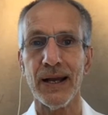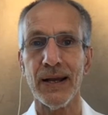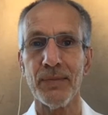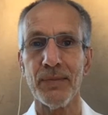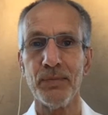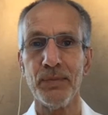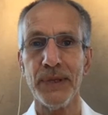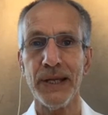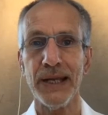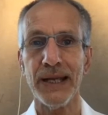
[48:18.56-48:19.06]

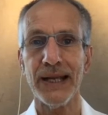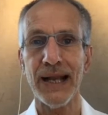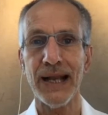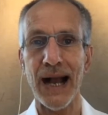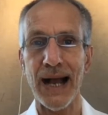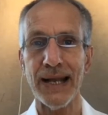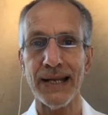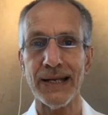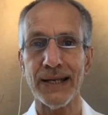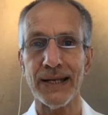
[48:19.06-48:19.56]
be
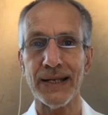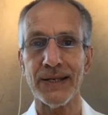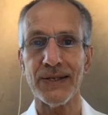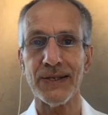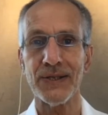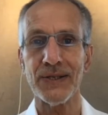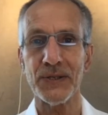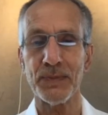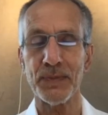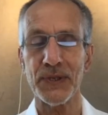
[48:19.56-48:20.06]
guided
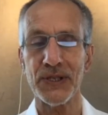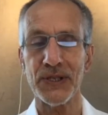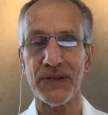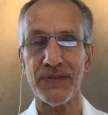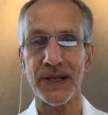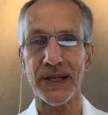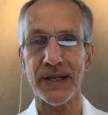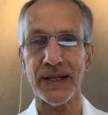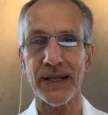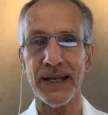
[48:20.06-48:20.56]

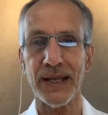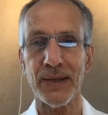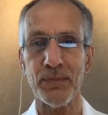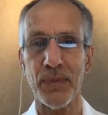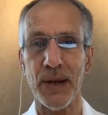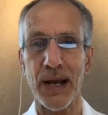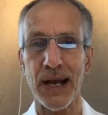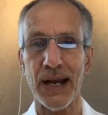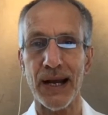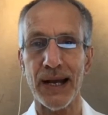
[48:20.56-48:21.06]
specifically
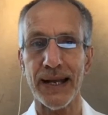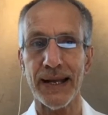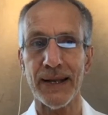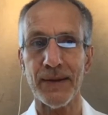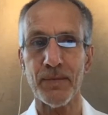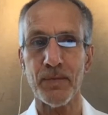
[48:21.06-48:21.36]
by